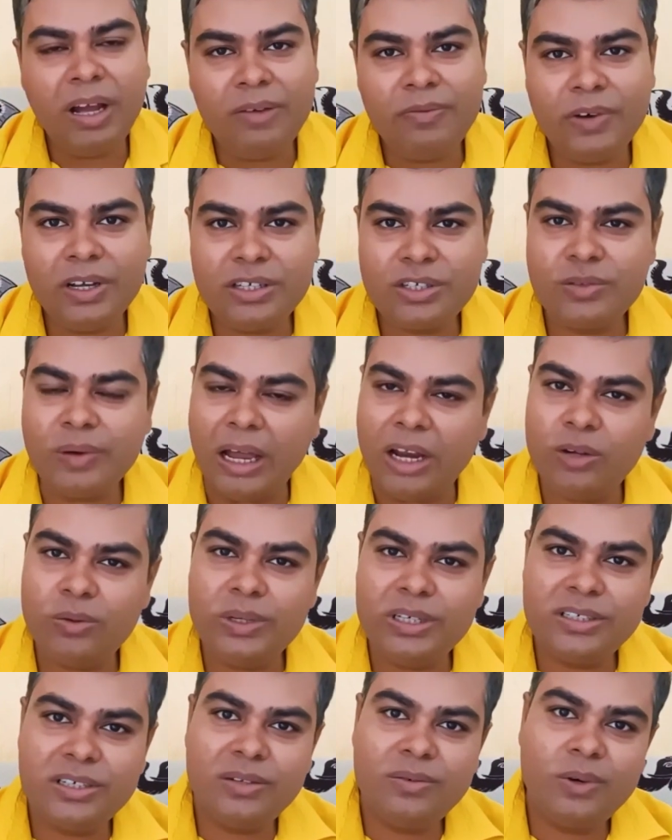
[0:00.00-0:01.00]
My first
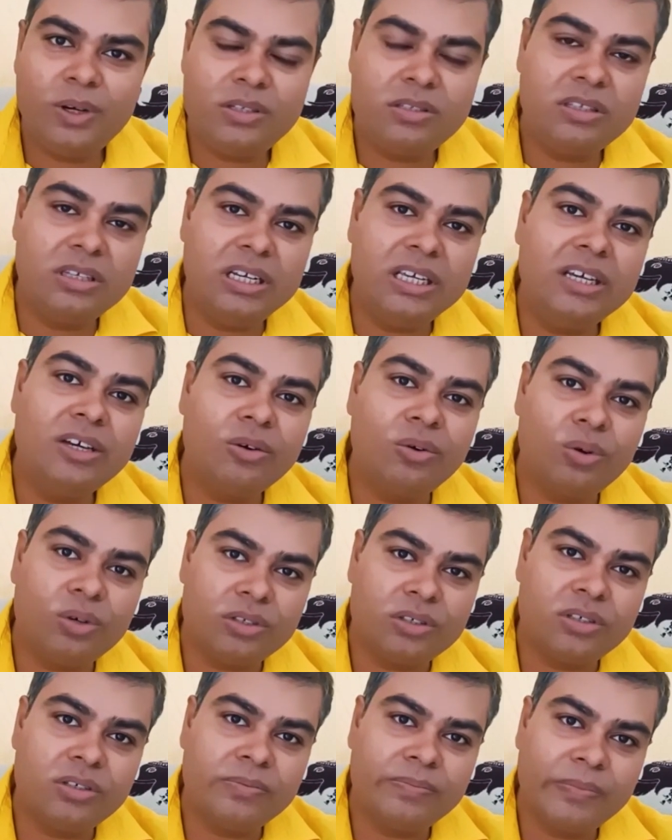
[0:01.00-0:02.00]
valuation was 3 crores.